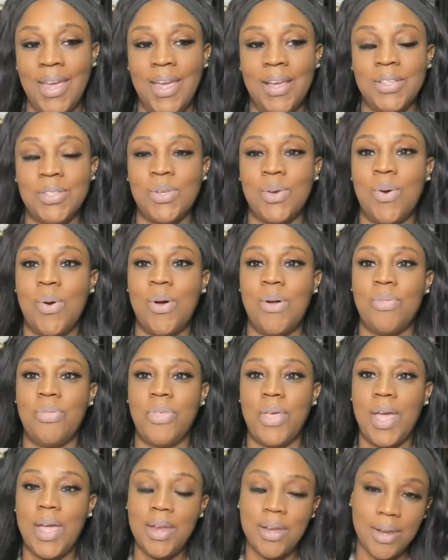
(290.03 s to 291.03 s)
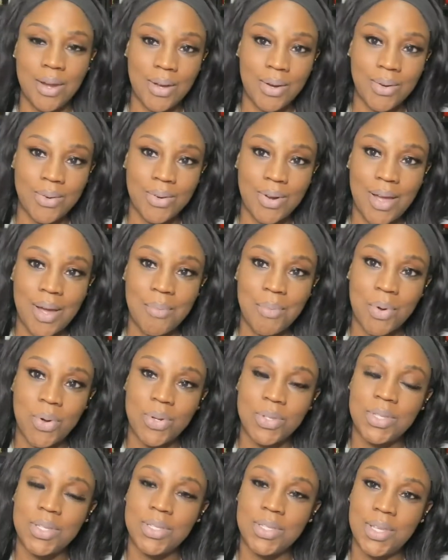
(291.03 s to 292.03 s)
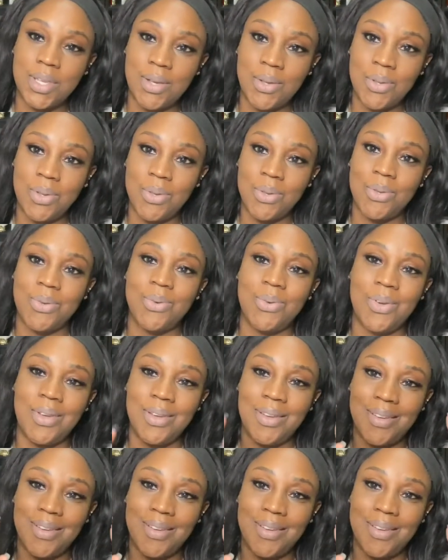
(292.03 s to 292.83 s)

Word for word: So on that note, I'm going to tell you